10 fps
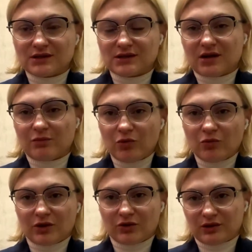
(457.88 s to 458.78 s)
say
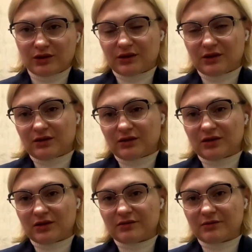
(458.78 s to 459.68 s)
that they are
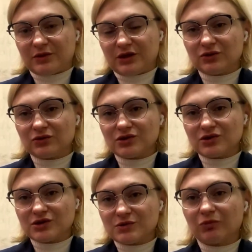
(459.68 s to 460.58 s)
wrong
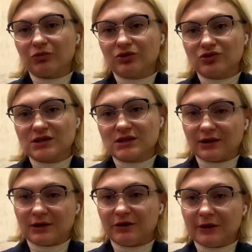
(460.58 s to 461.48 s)
or they
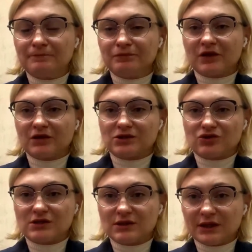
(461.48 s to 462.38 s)
do not fit,
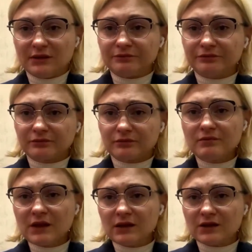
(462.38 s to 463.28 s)
because,
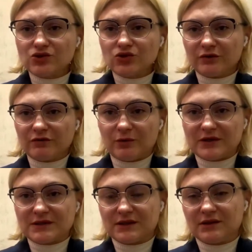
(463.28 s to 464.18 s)
well, we were the
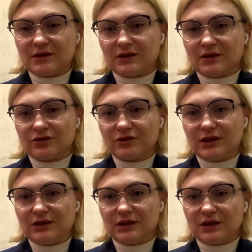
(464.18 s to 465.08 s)
poorest, but we
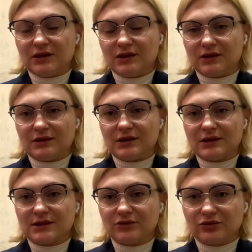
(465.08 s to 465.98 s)
grew up in
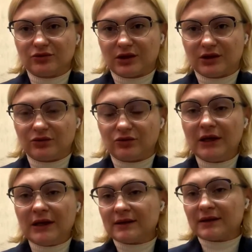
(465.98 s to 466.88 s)
this European
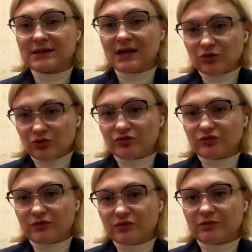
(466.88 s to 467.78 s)
family and now we are
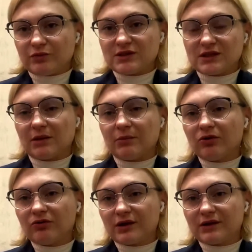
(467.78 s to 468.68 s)
an
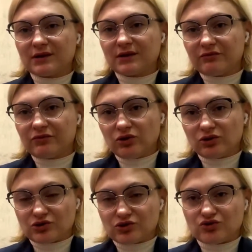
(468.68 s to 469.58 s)
economically strong
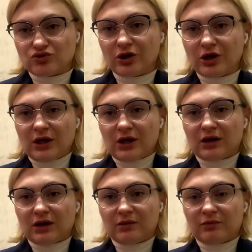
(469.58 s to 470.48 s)
country. So we have
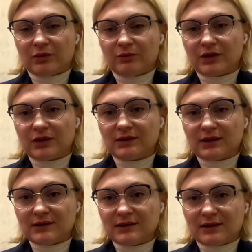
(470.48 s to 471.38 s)
to be vocal
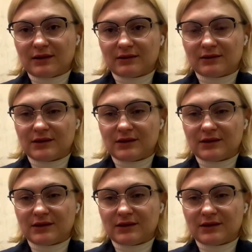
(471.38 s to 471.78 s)
about it.